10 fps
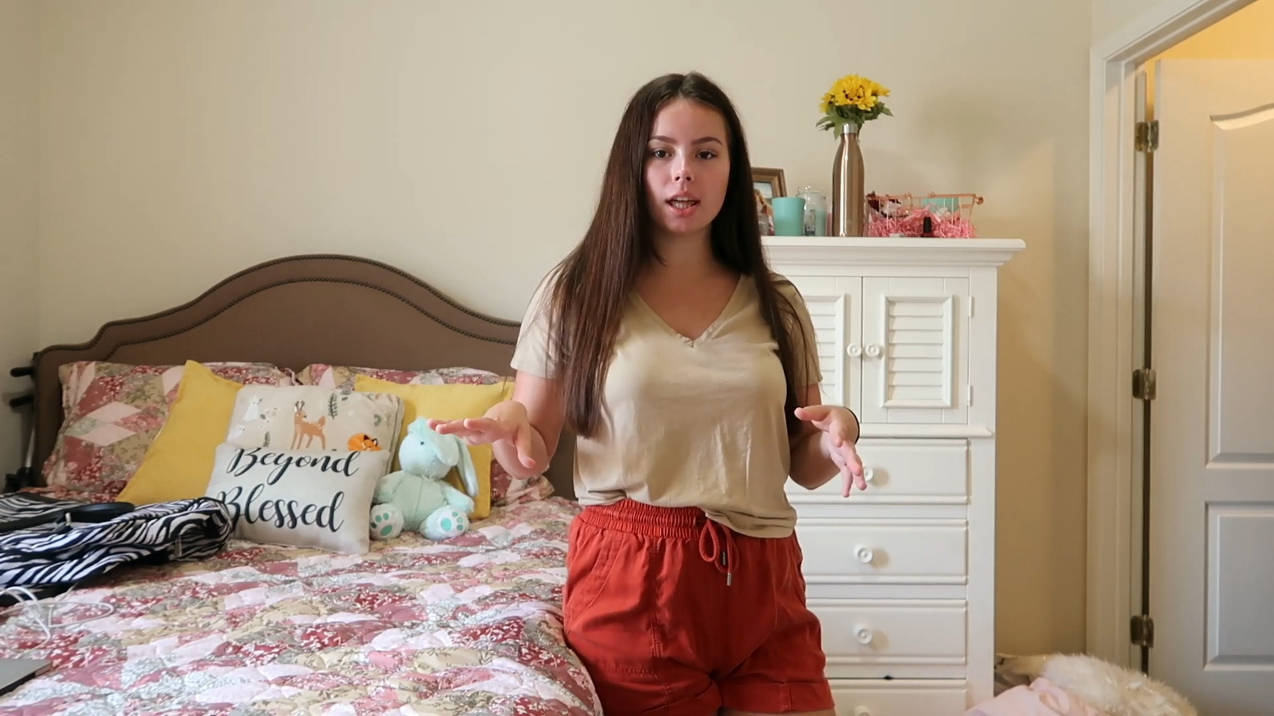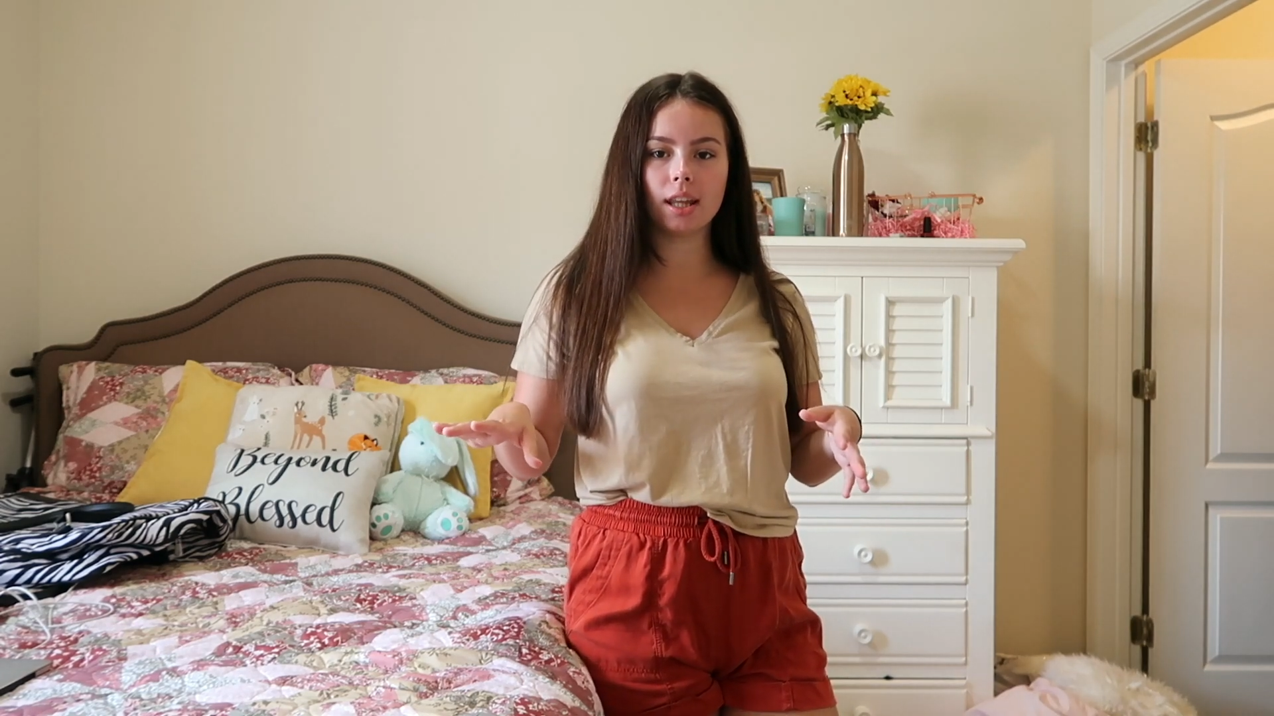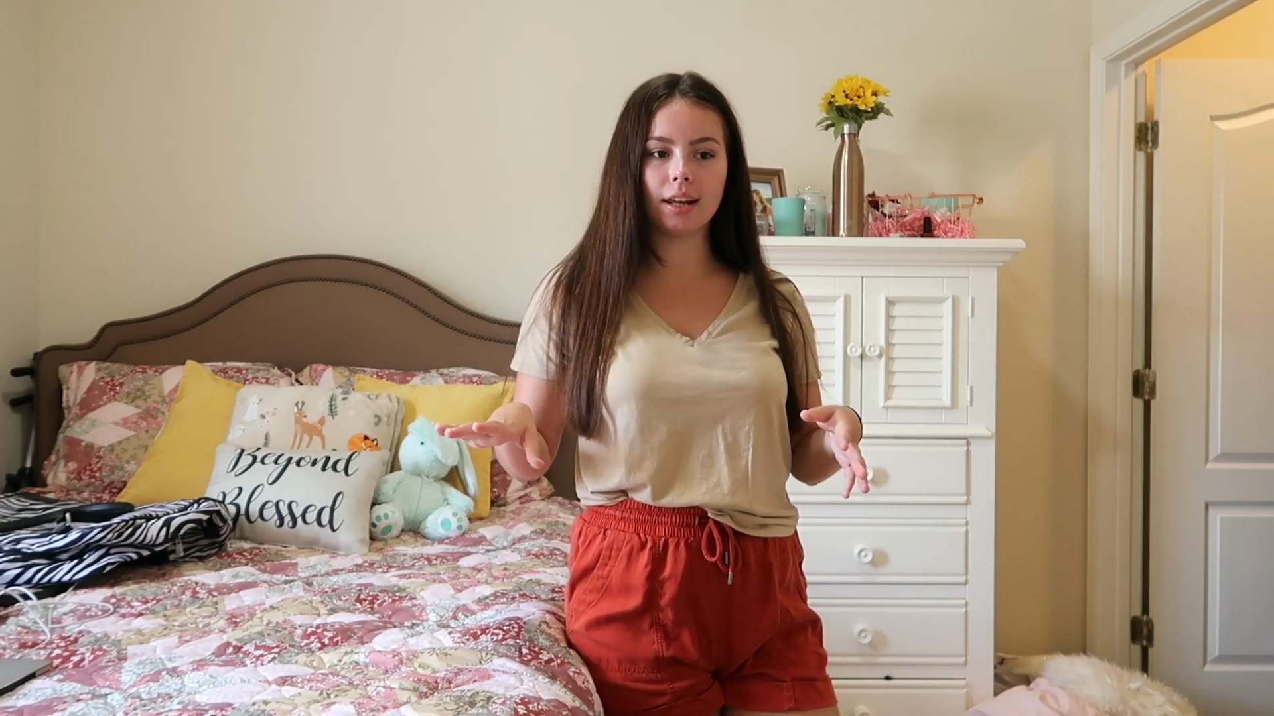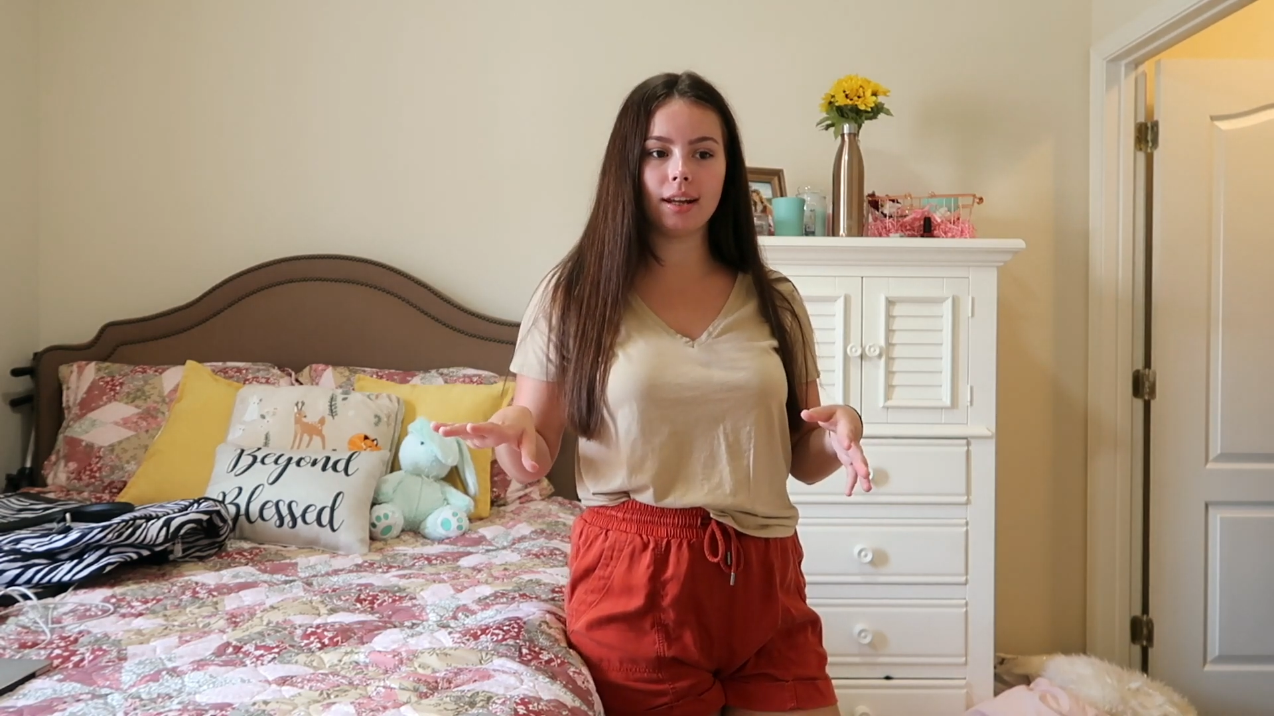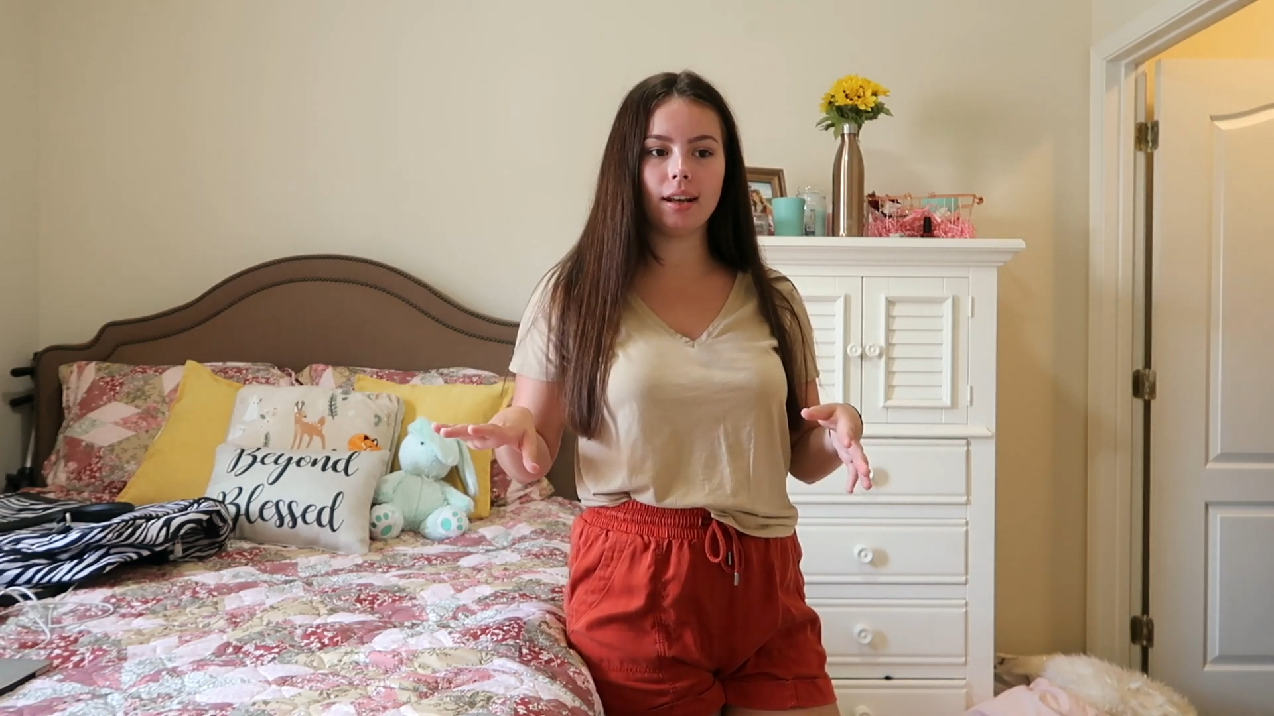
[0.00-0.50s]
and
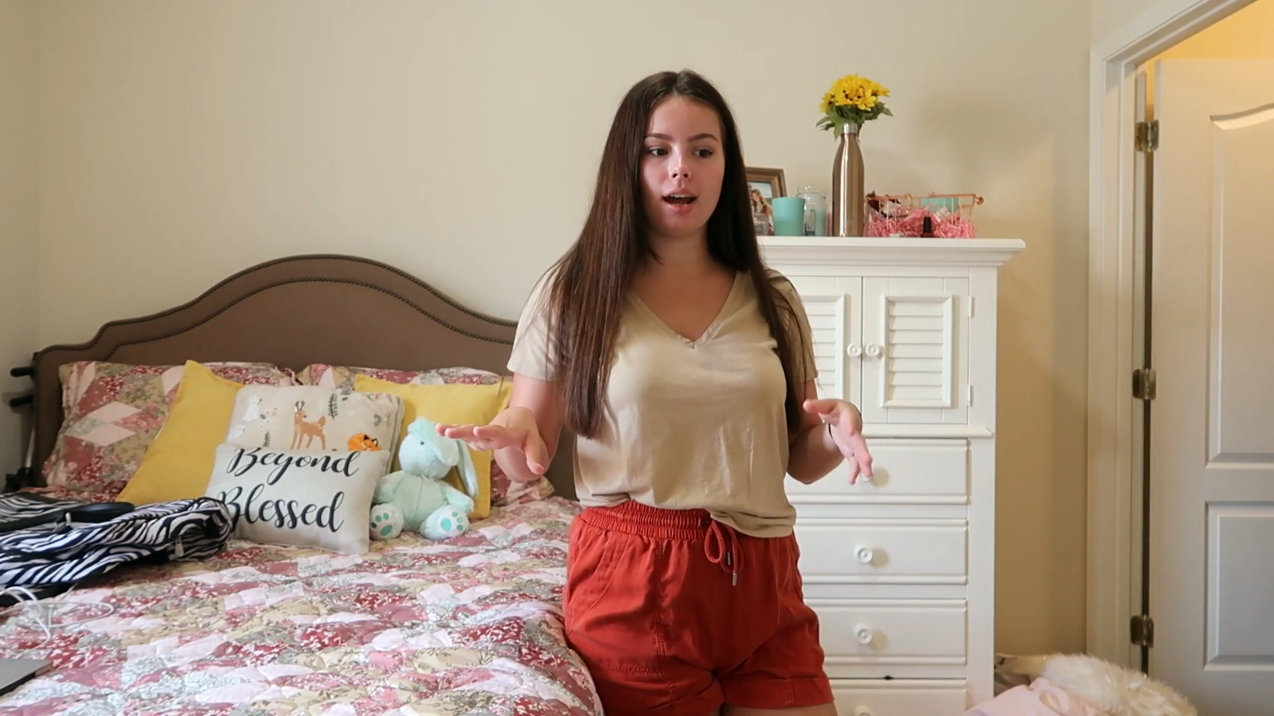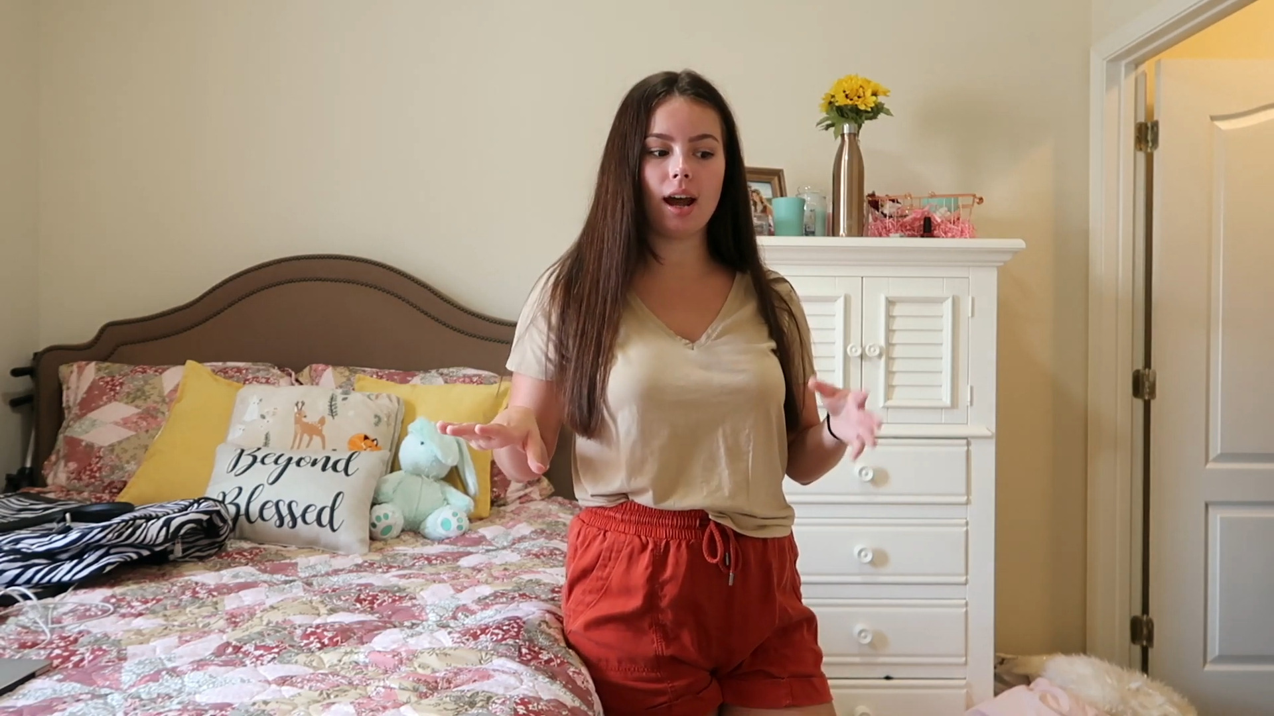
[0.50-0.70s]
then